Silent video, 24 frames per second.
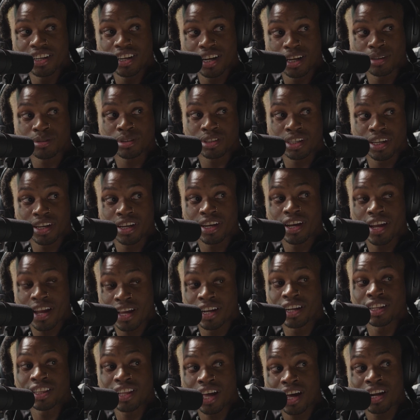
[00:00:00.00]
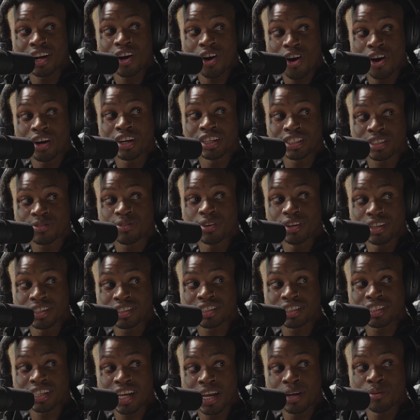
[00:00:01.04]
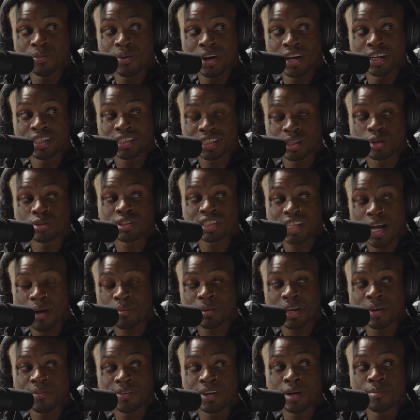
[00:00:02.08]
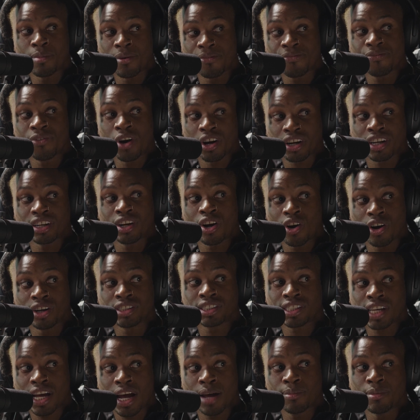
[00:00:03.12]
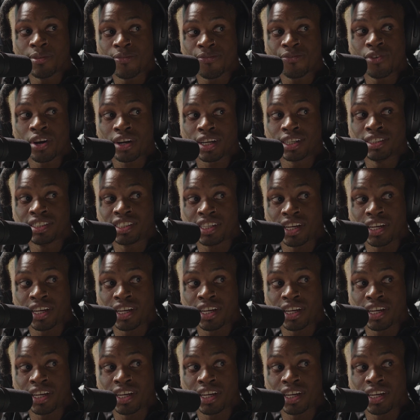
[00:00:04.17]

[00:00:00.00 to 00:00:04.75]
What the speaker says: You know what I'm saying? And a lot of artists feel the same way. So stop giving them a fucking hard time, you fucking